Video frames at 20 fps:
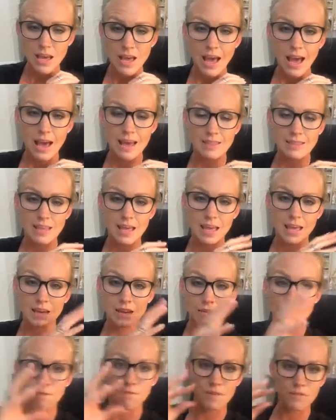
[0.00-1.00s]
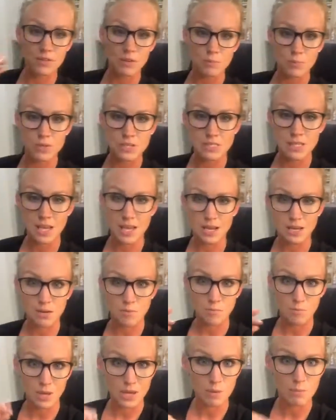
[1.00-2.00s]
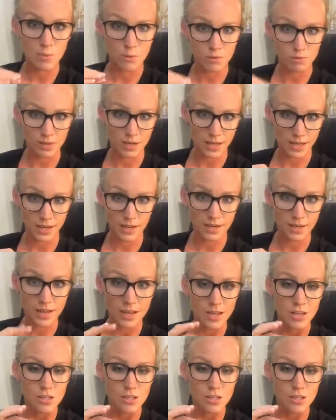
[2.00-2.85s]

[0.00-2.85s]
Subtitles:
and then 50% people reading.